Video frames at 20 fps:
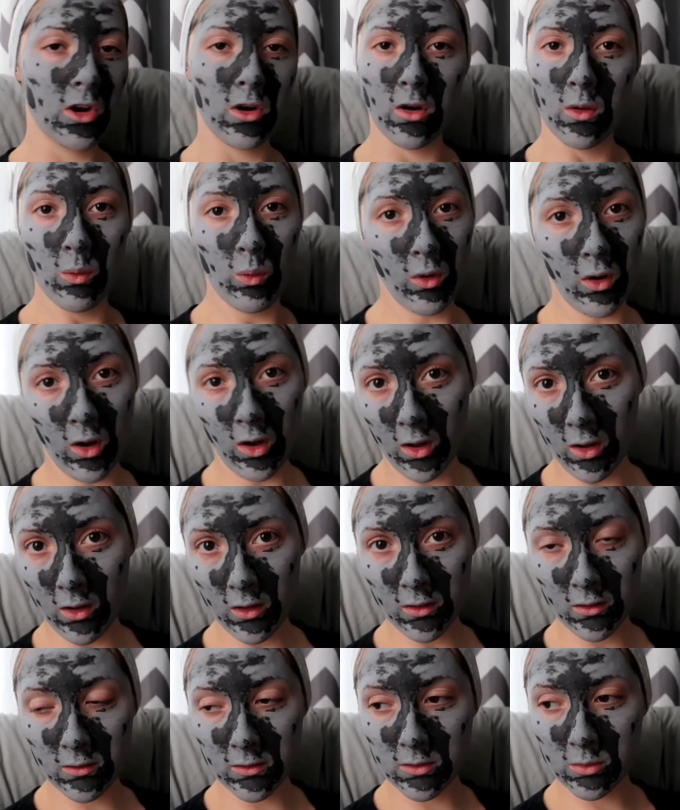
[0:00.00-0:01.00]
dirty
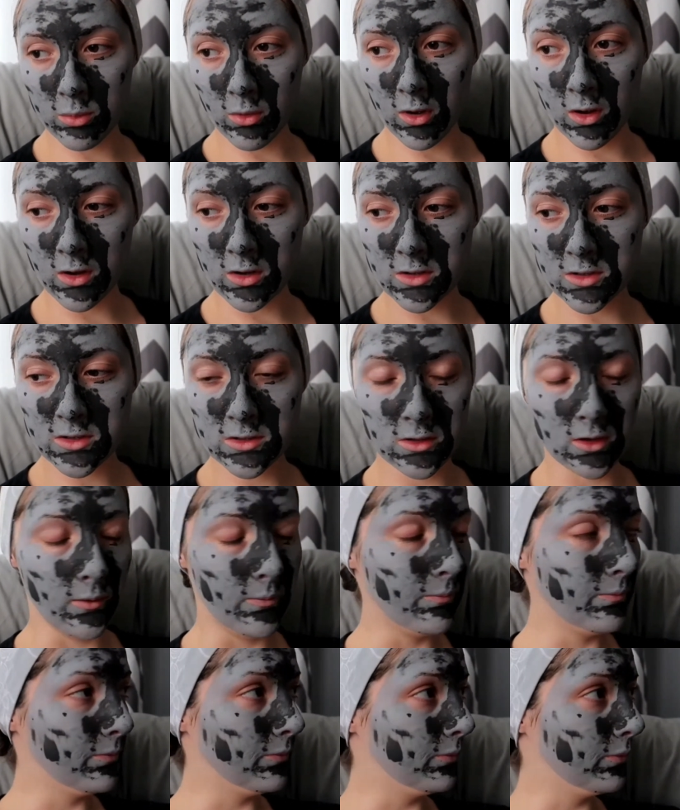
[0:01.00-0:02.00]
walls, washed
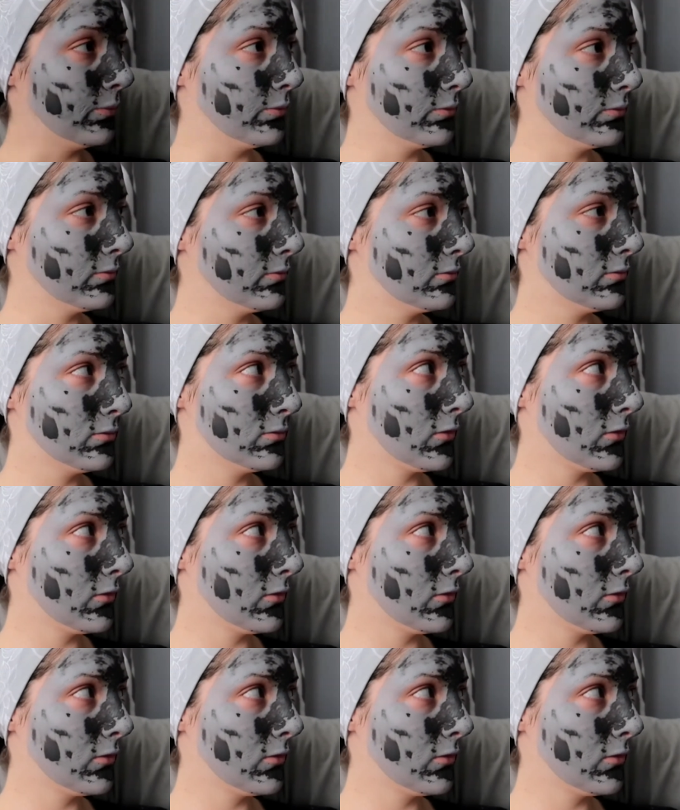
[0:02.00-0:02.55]
some